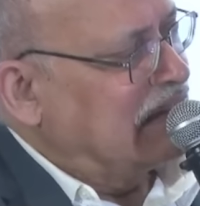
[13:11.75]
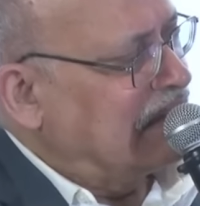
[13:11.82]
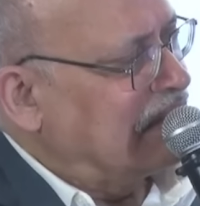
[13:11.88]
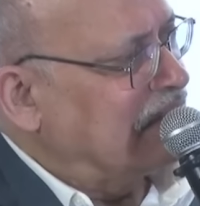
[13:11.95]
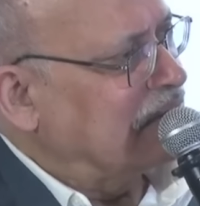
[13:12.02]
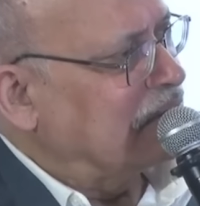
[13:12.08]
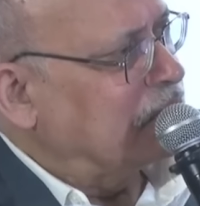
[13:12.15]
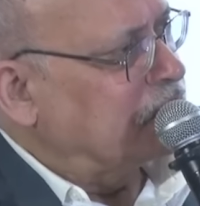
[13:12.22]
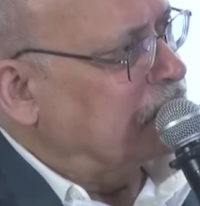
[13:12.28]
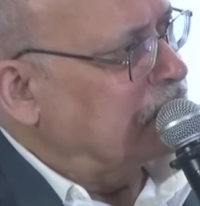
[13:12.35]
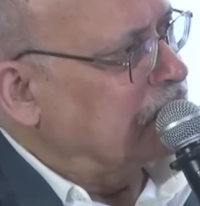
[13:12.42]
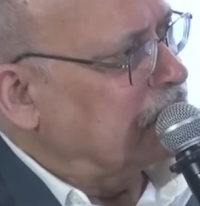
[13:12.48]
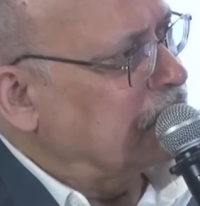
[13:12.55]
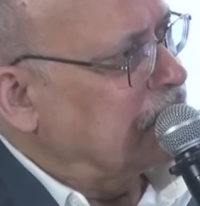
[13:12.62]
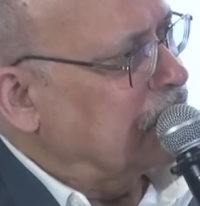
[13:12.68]
Uh,
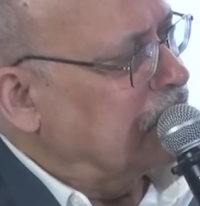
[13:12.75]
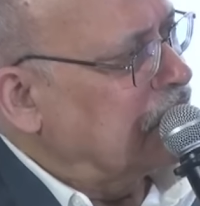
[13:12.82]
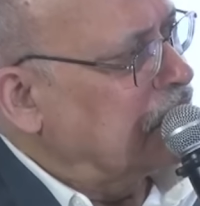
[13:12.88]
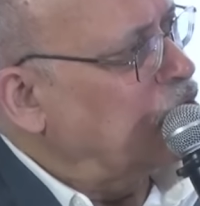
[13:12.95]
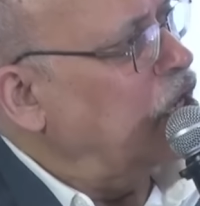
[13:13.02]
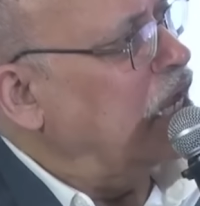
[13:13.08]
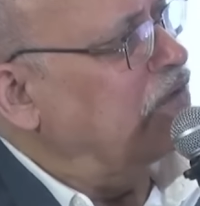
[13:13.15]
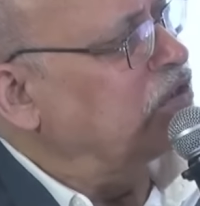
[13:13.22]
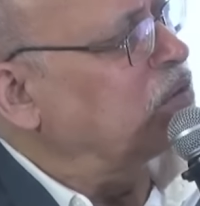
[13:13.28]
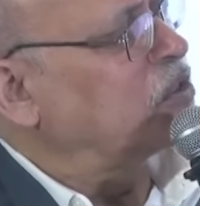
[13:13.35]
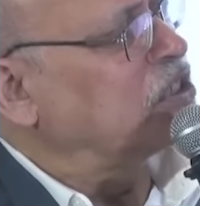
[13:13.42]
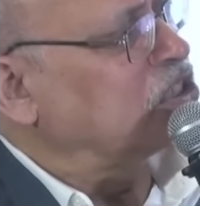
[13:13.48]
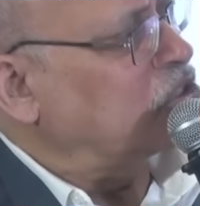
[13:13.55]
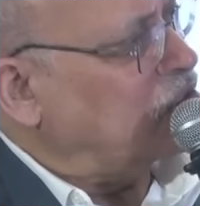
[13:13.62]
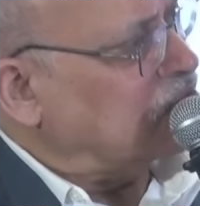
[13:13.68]
mm, you know,
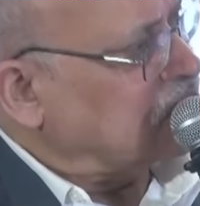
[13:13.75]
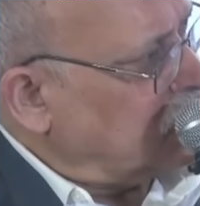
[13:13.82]
everybody talks